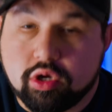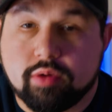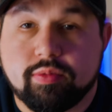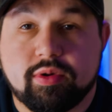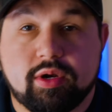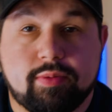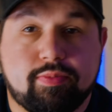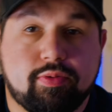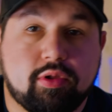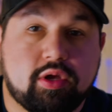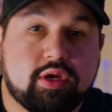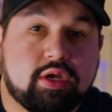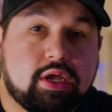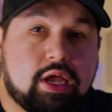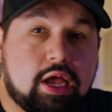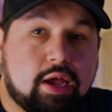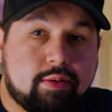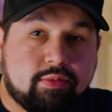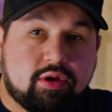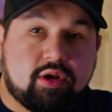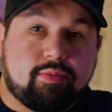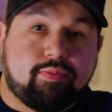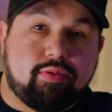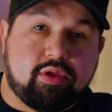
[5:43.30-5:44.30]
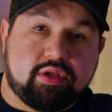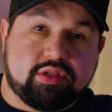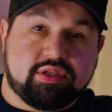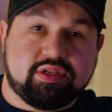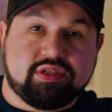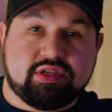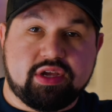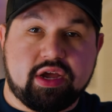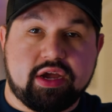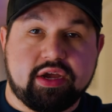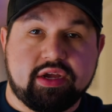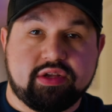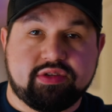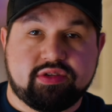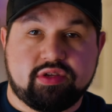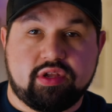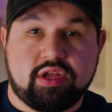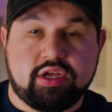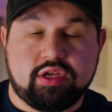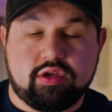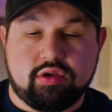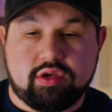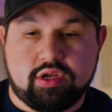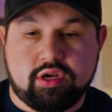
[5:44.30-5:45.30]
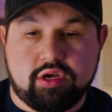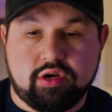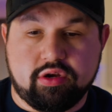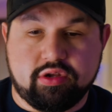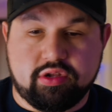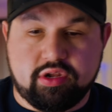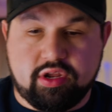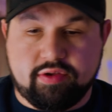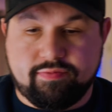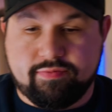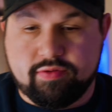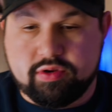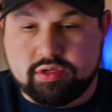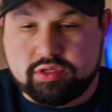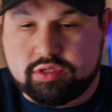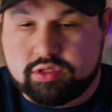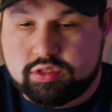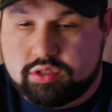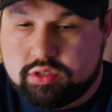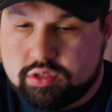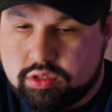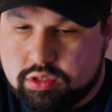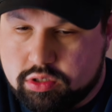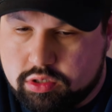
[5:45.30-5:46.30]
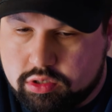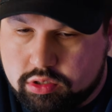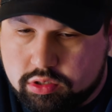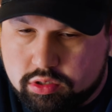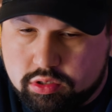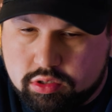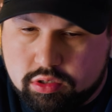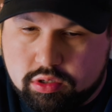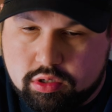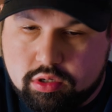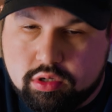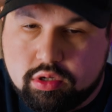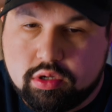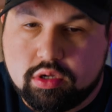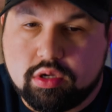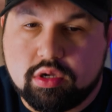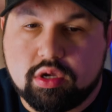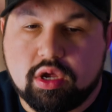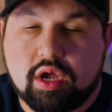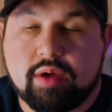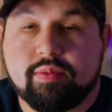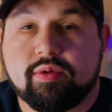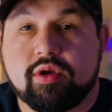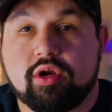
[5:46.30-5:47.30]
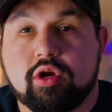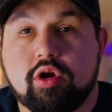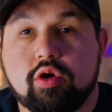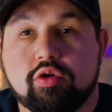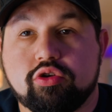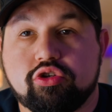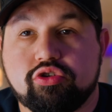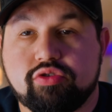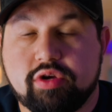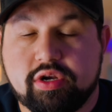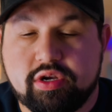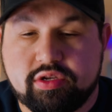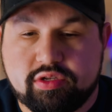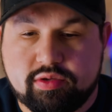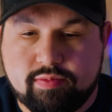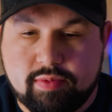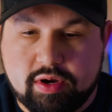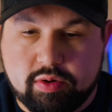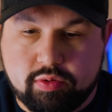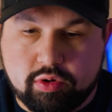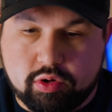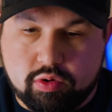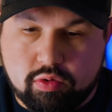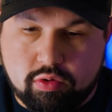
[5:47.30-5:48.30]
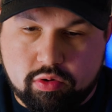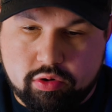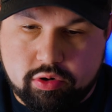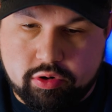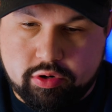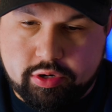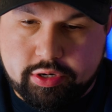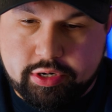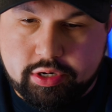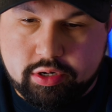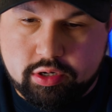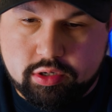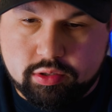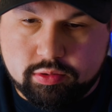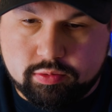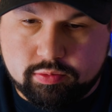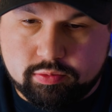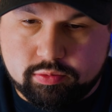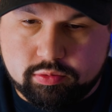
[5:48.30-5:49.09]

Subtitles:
I'm gonna plug this guy in so that you can hear the difference. I'm gonna go straight into my recorder here.